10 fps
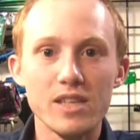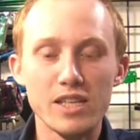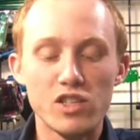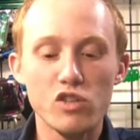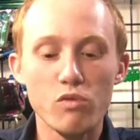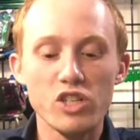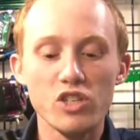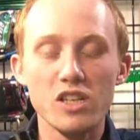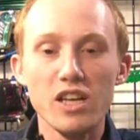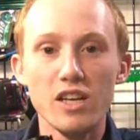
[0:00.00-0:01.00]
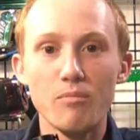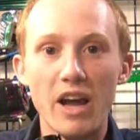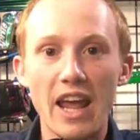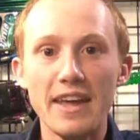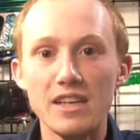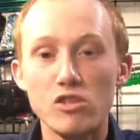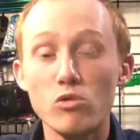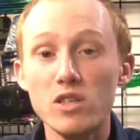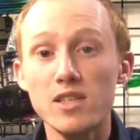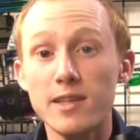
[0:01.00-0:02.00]
and squishes in my hand, so
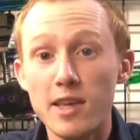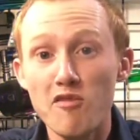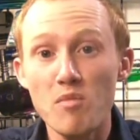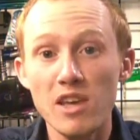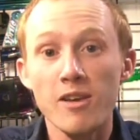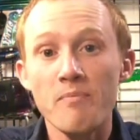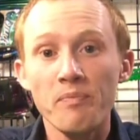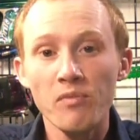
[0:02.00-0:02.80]
it doesn't give me